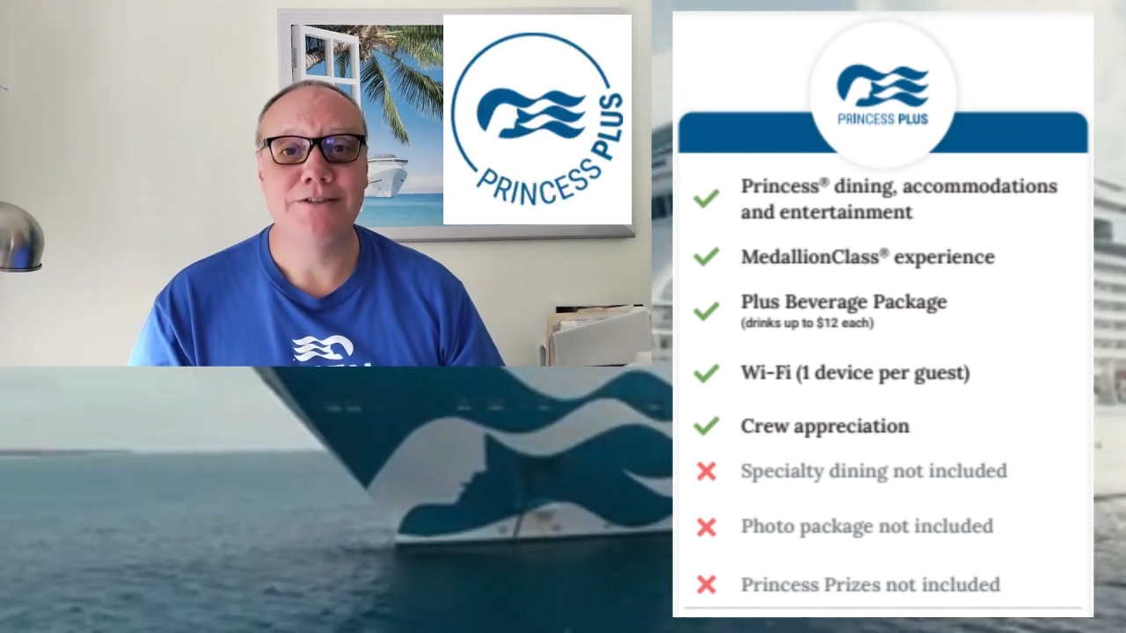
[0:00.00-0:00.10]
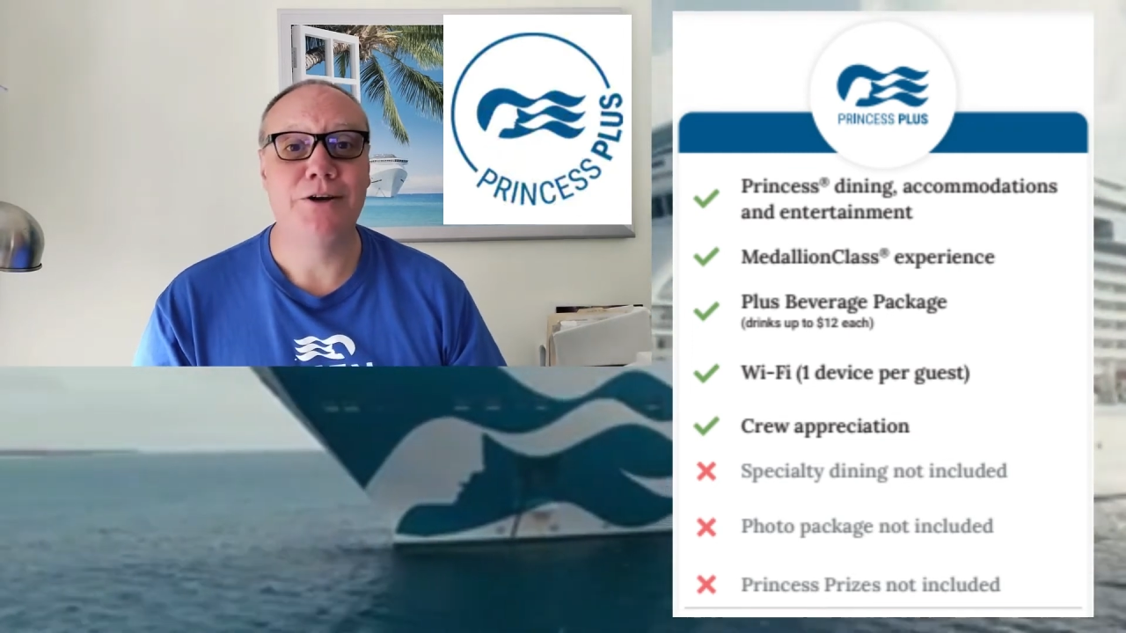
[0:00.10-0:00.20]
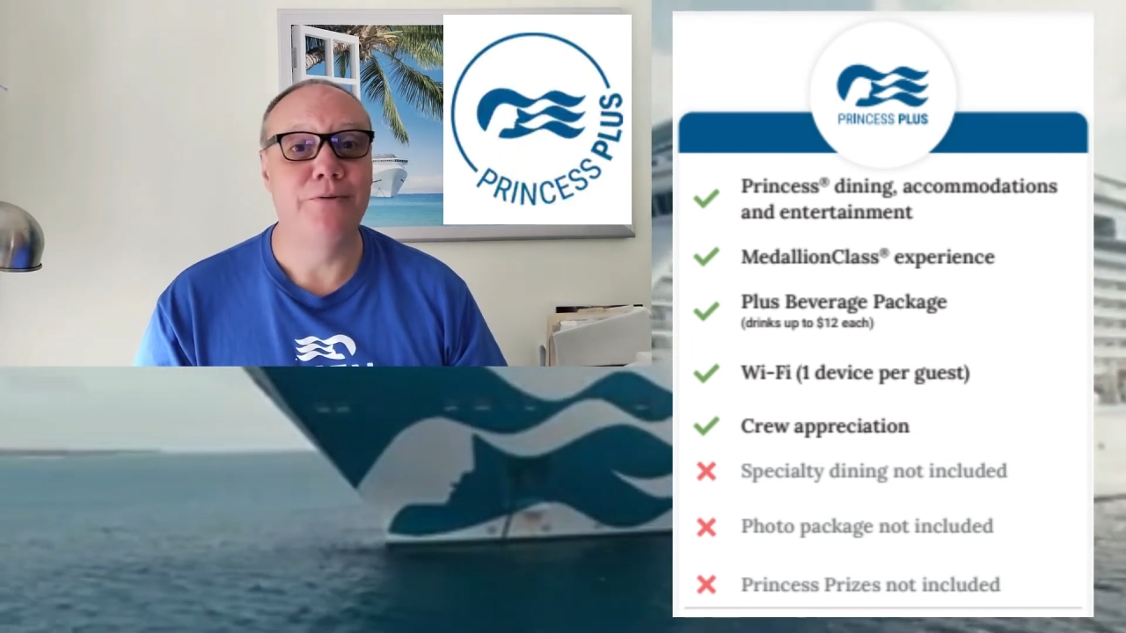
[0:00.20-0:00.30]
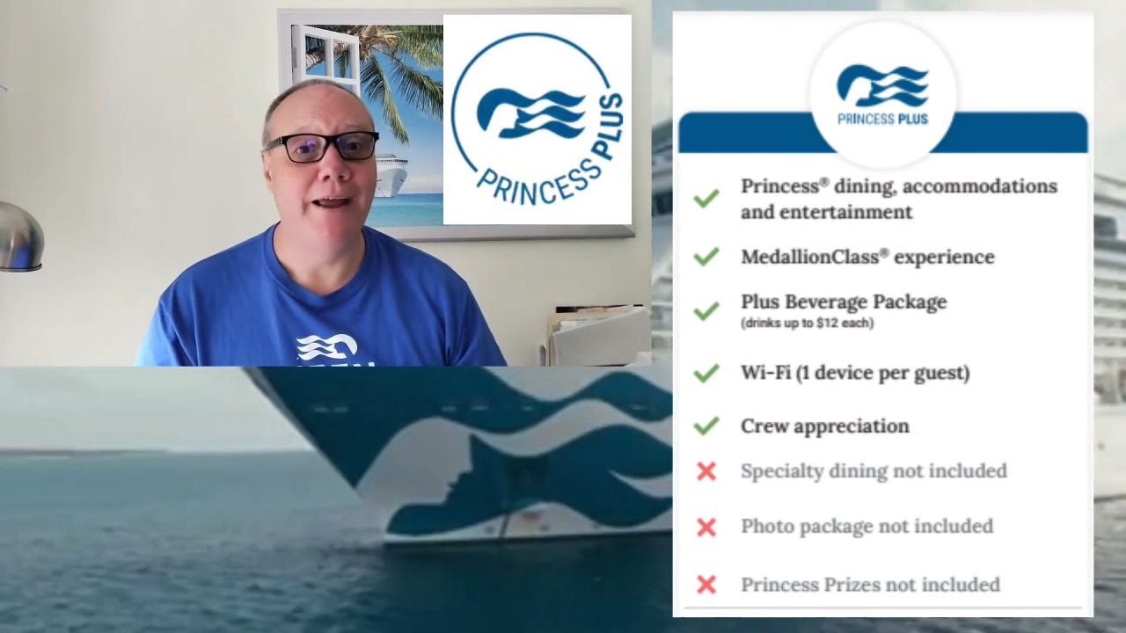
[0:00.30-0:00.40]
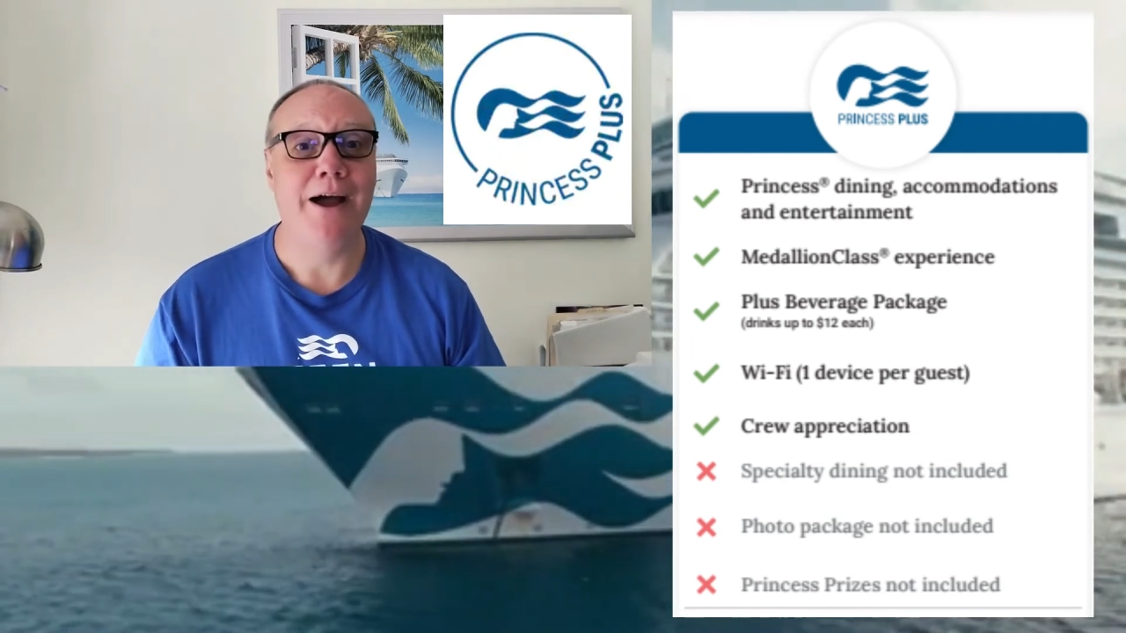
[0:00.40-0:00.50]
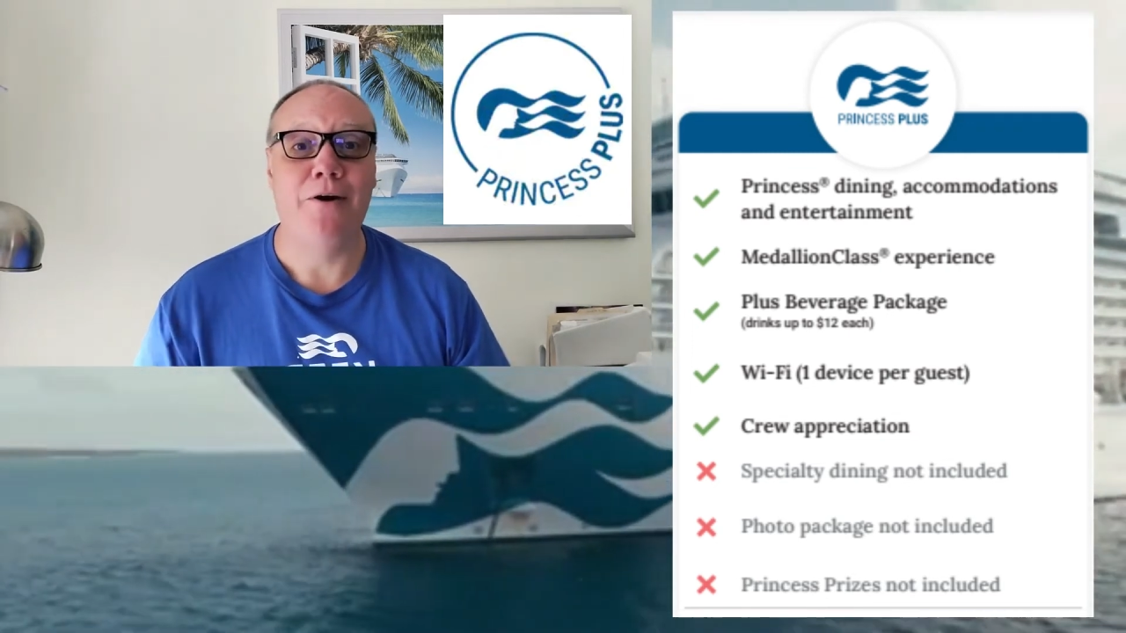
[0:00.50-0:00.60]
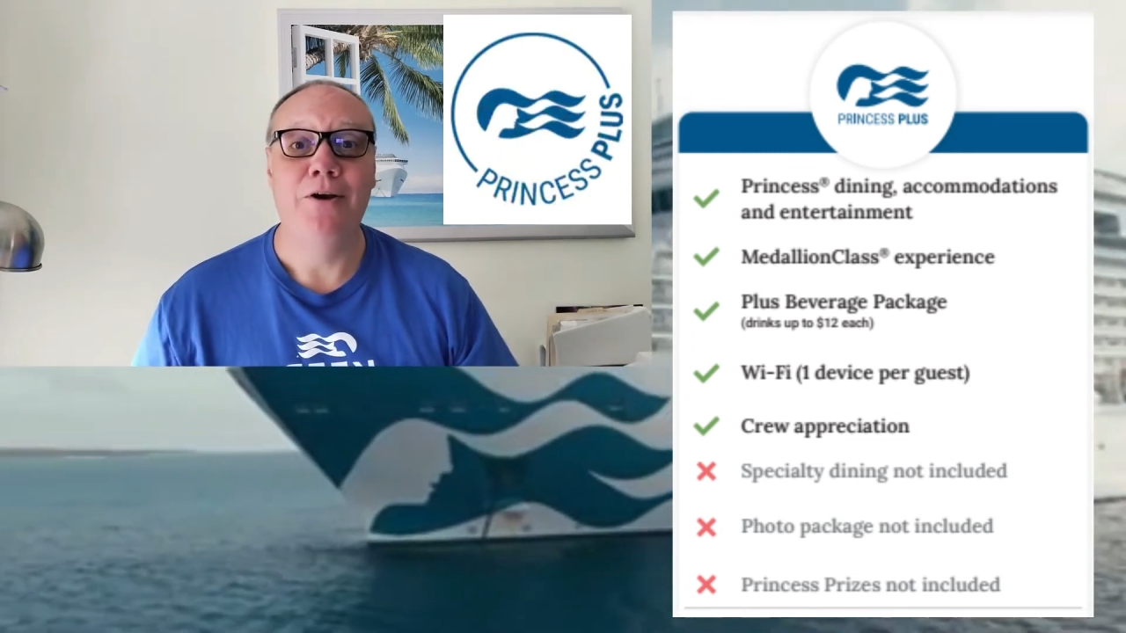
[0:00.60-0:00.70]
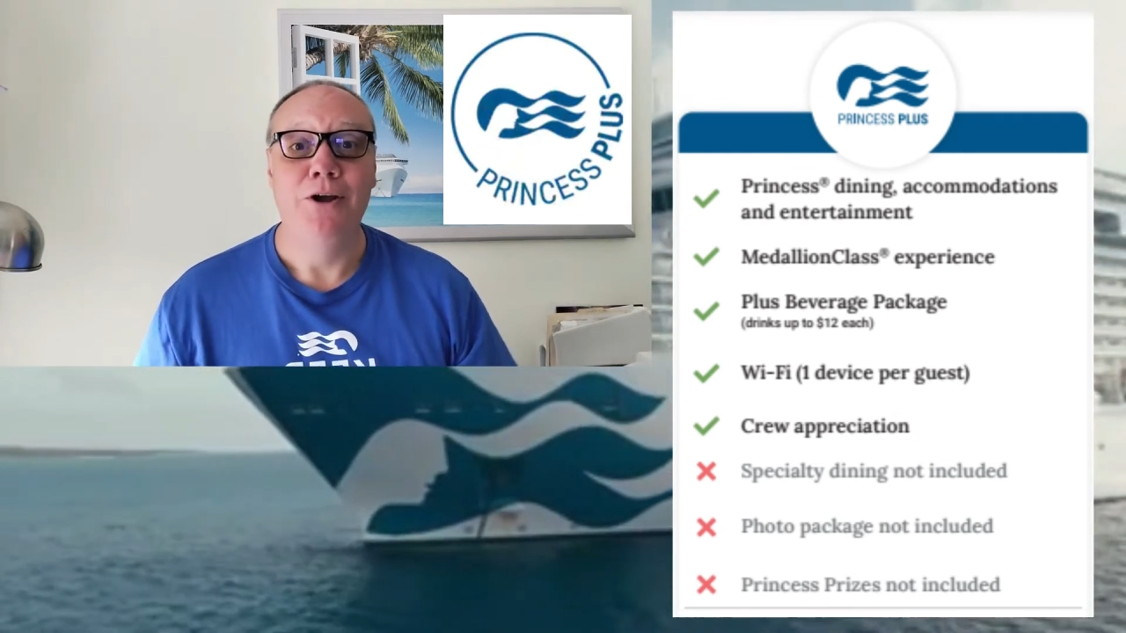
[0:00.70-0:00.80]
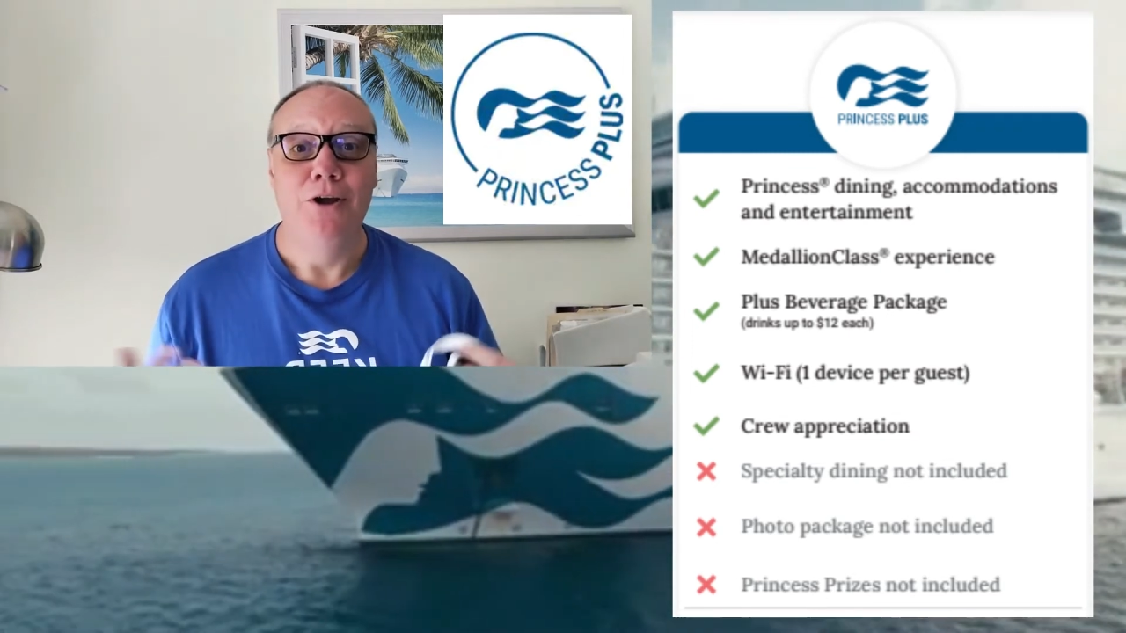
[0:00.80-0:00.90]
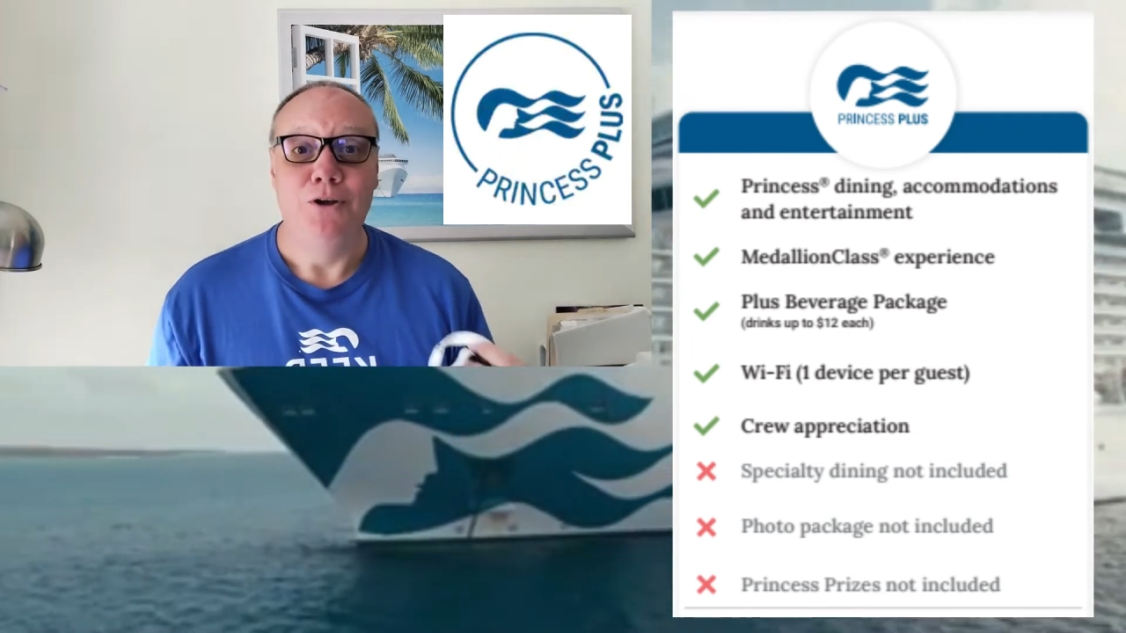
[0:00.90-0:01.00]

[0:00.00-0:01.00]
So now